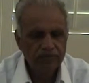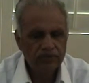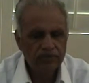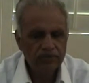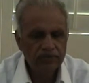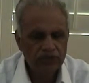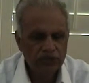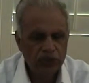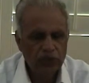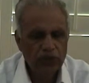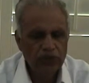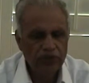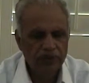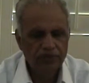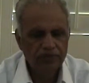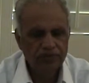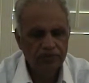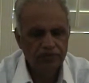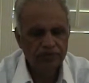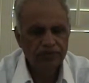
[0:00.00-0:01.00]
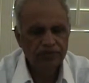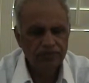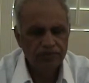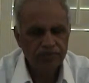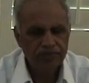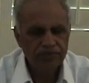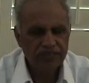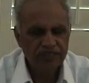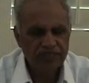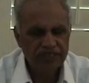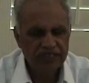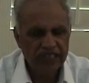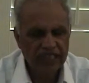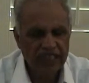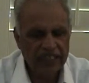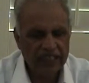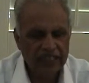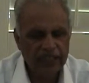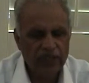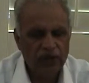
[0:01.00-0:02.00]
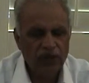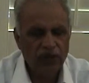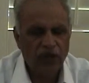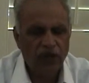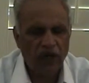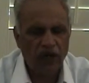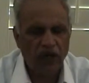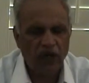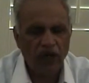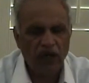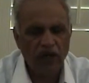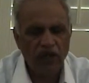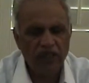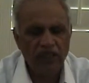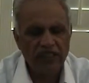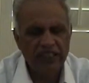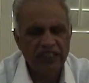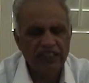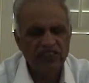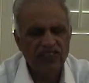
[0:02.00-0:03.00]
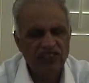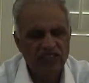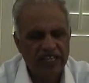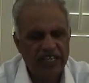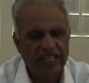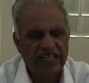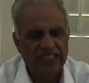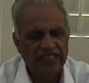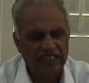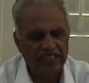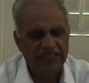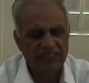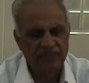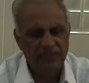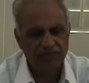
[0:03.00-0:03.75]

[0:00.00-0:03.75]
you get into all these states,